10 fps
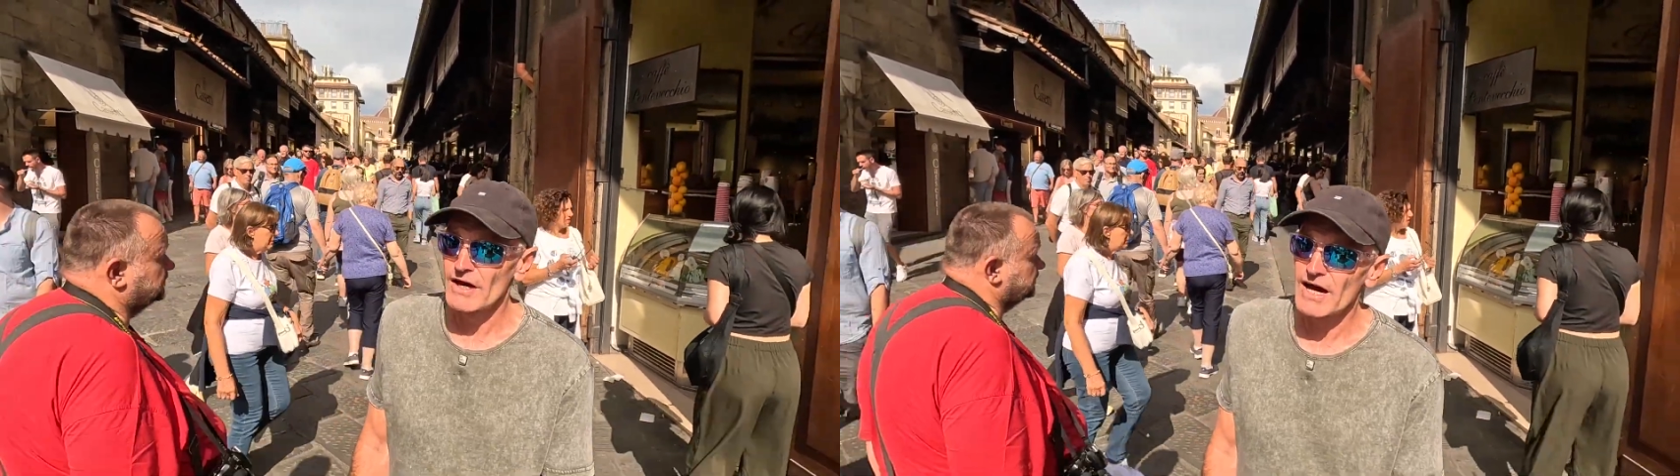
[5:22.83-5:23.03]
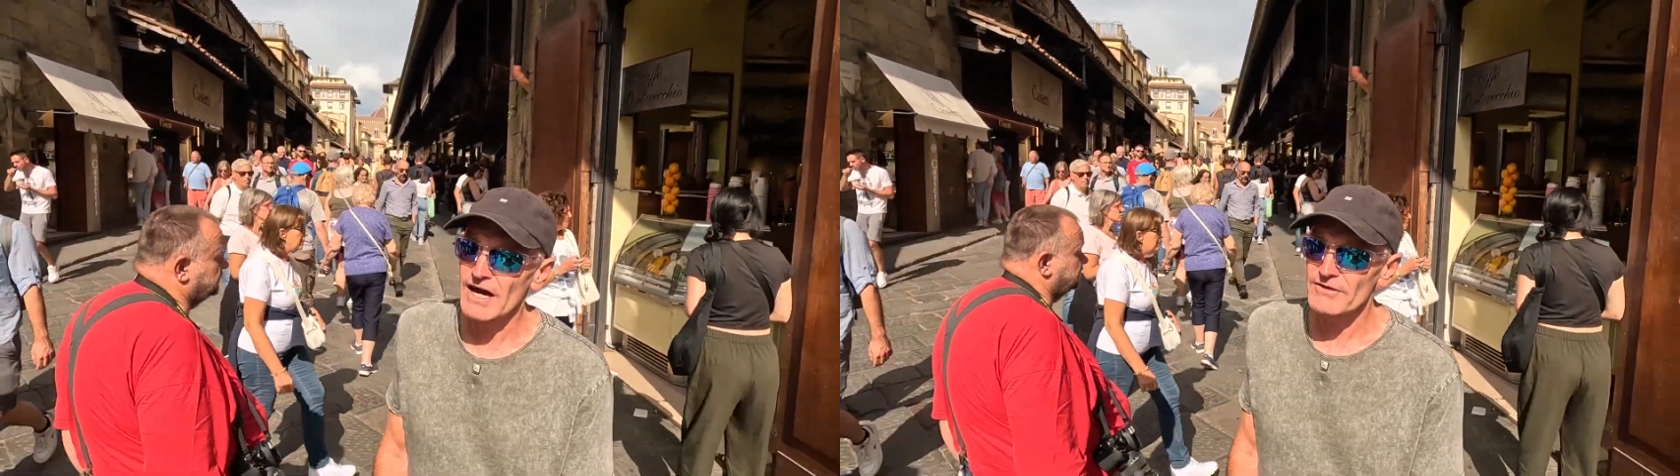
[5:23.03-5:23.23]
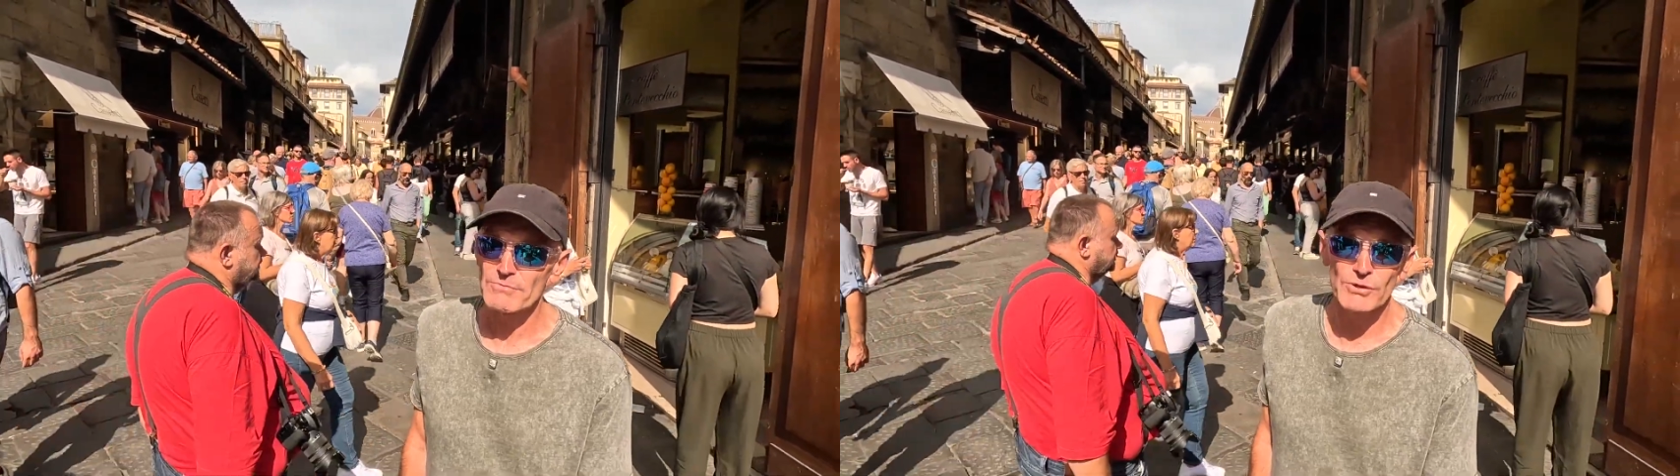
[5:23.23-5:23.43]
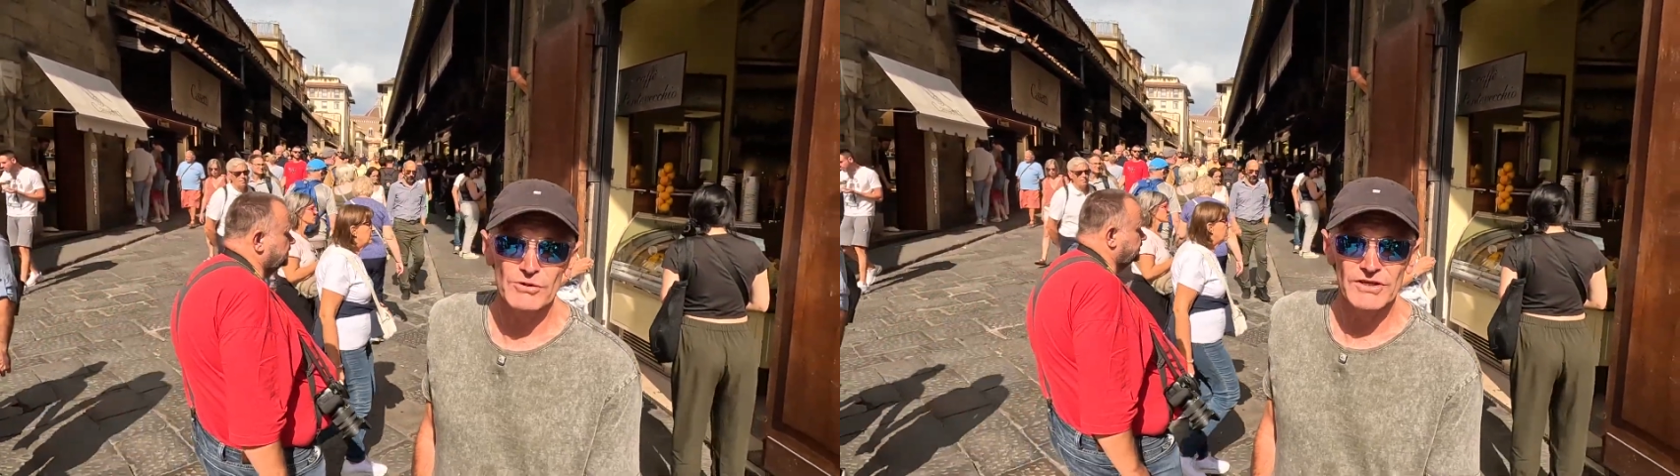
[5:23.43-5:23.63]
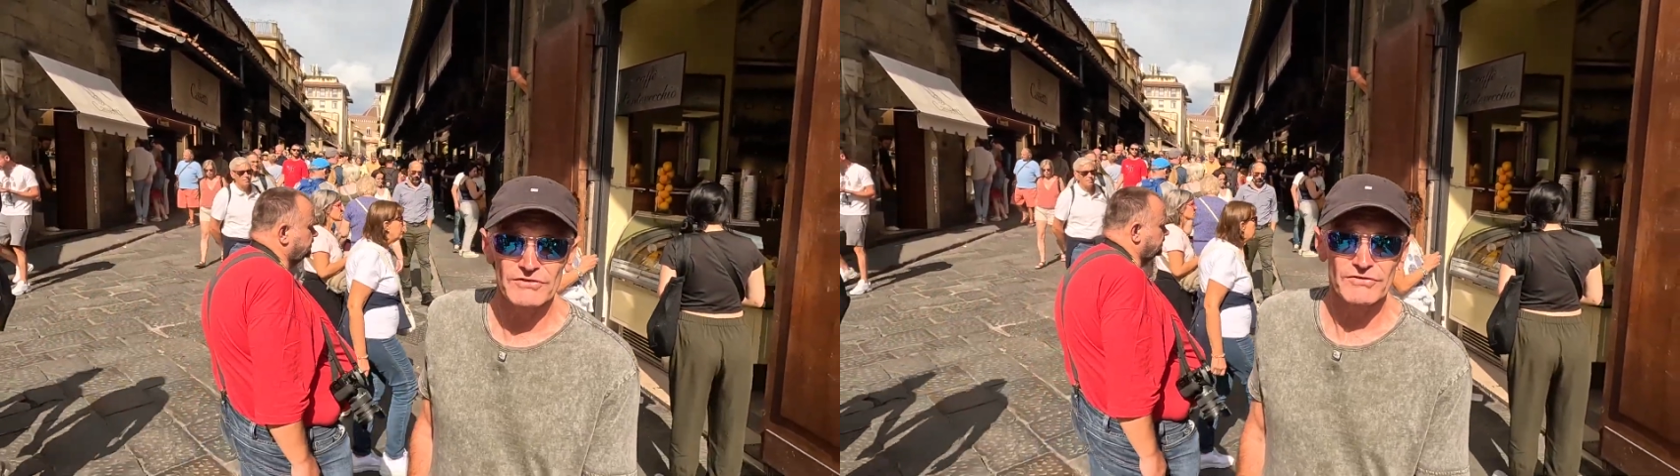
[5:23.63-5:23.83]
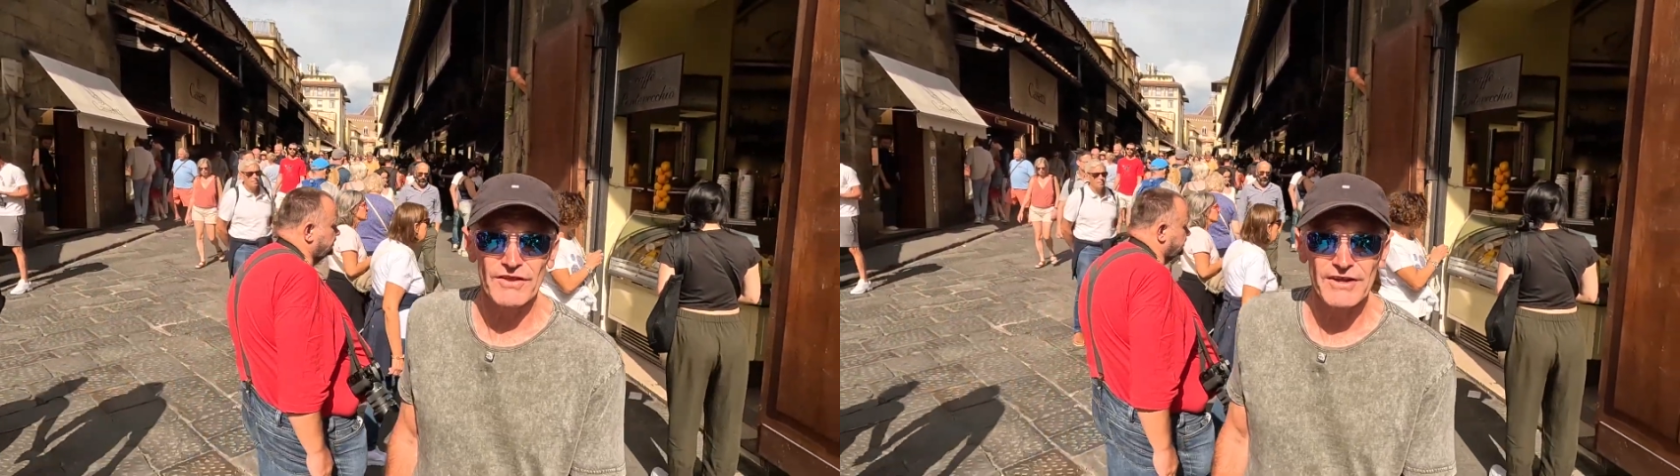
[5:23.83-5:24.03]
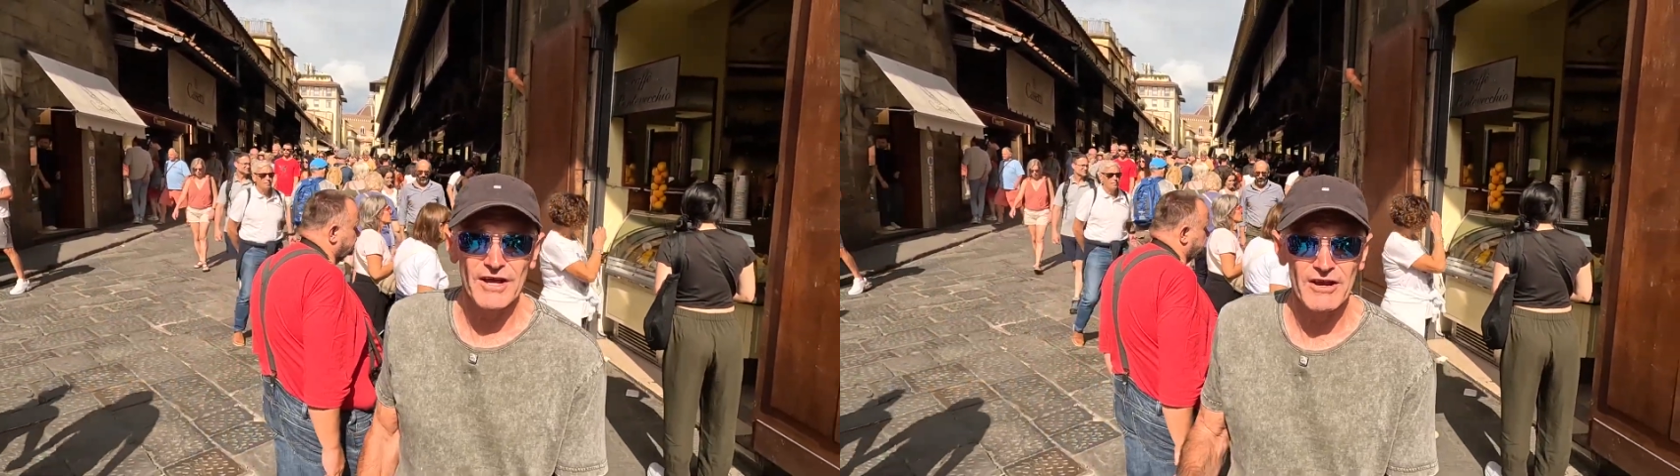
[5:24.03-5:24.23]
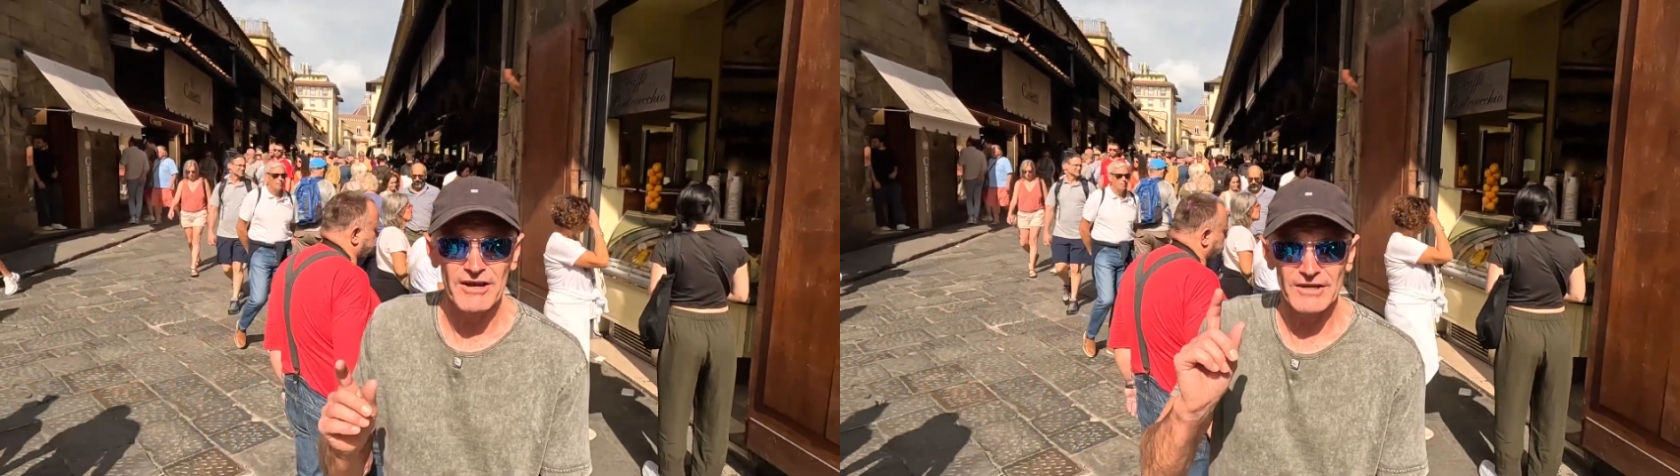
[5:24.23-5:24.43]
are the buildings that
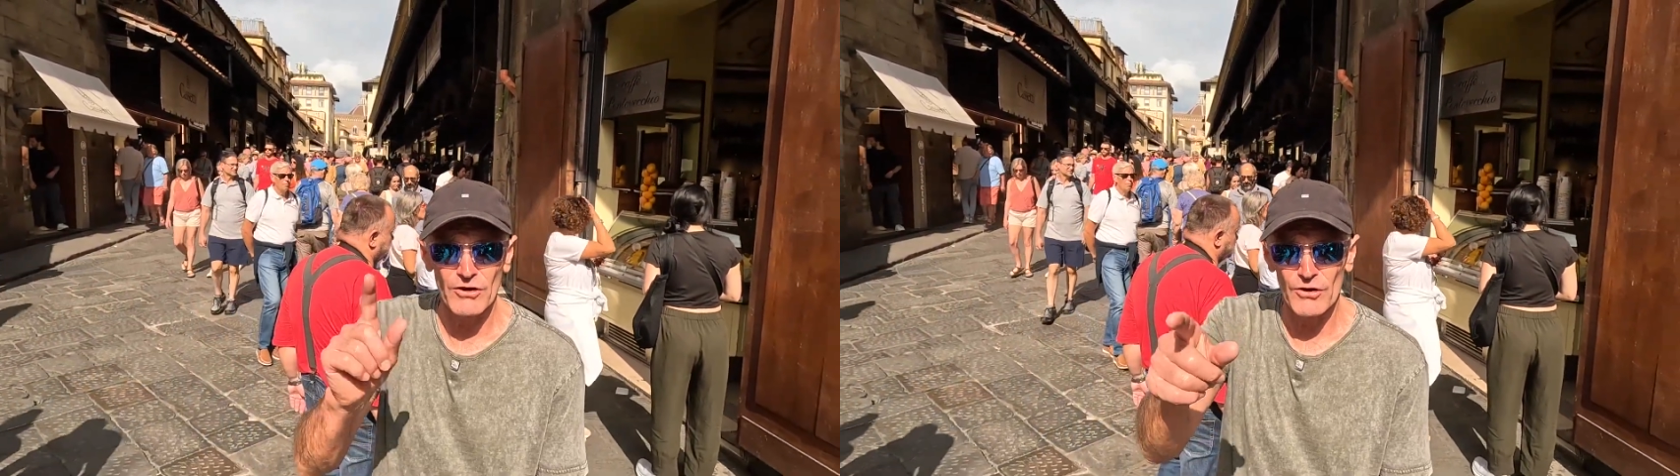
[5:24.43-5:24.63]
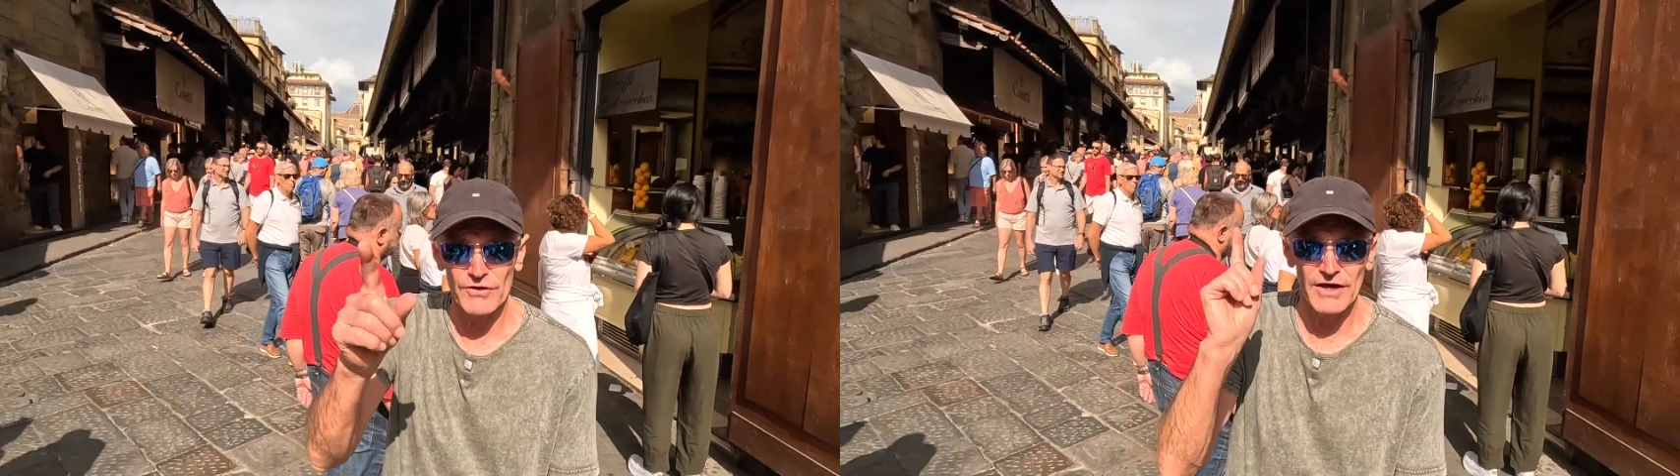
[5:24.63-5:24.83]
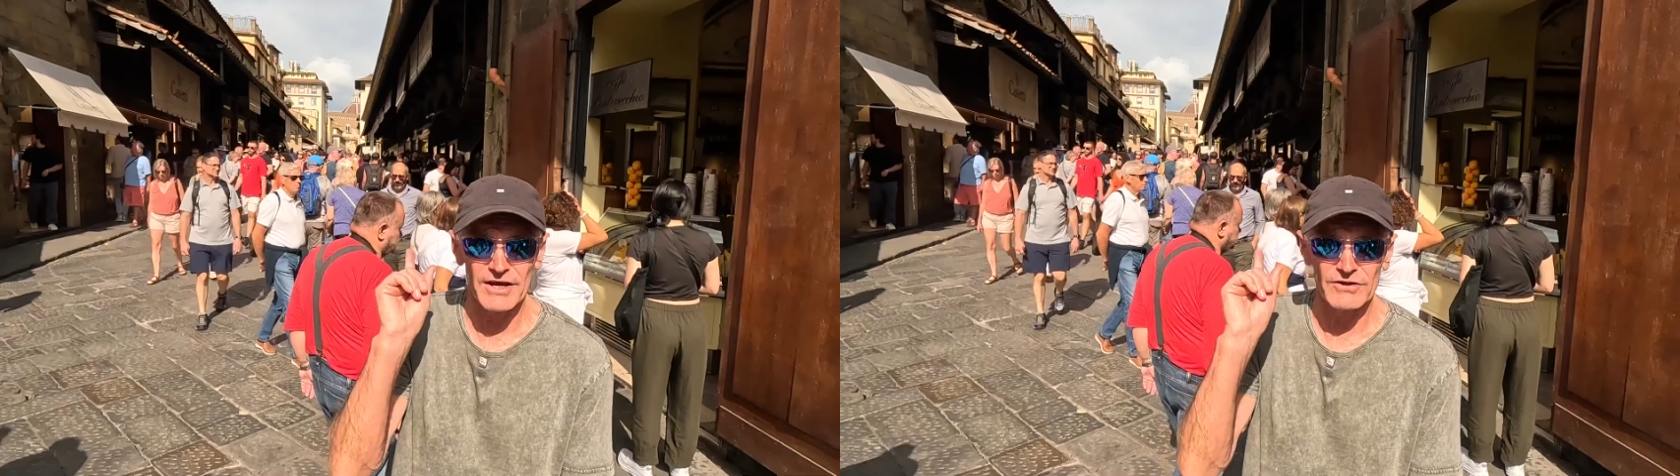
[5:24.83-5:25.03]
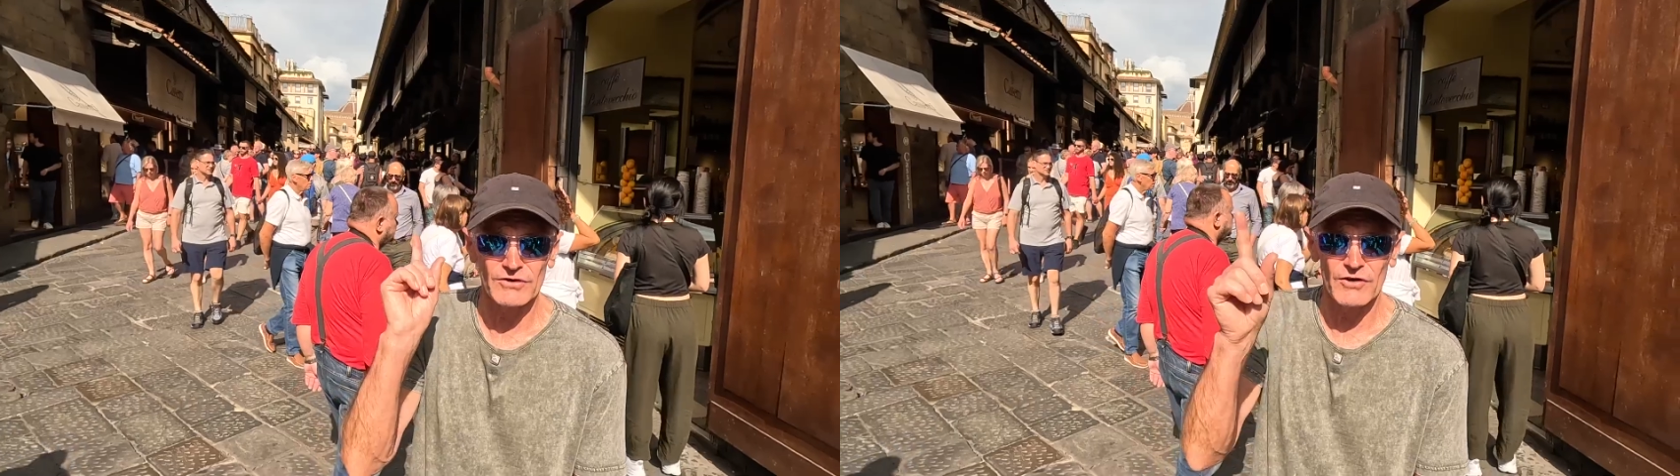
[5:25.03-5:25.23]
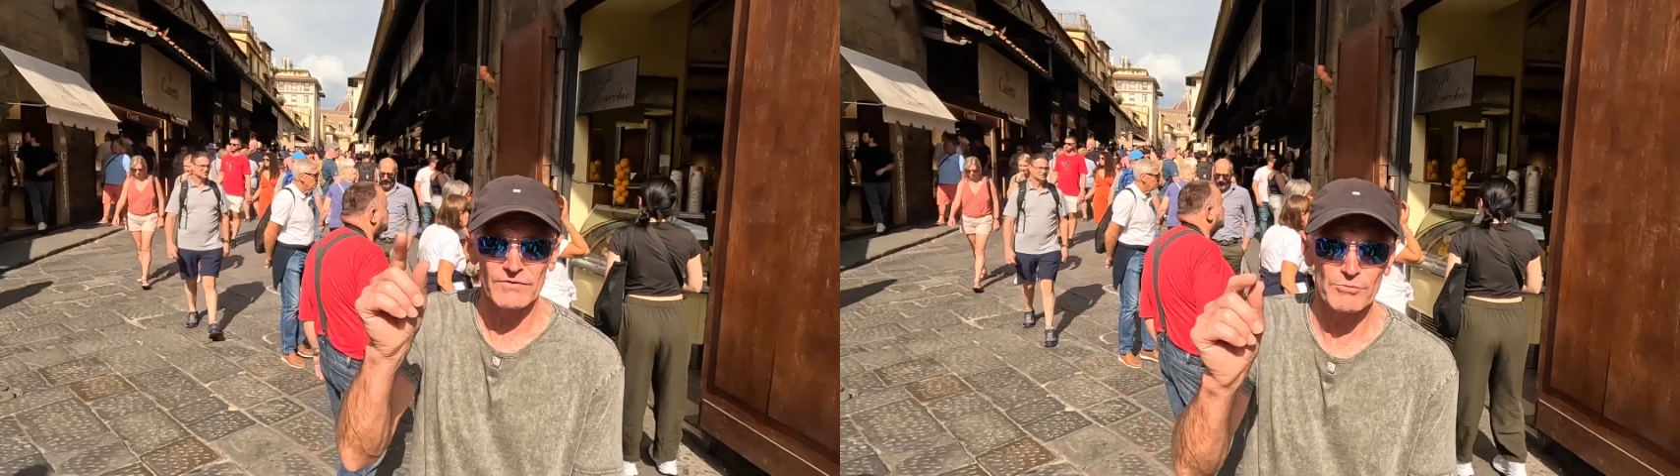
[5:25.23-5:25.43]
are at either end of the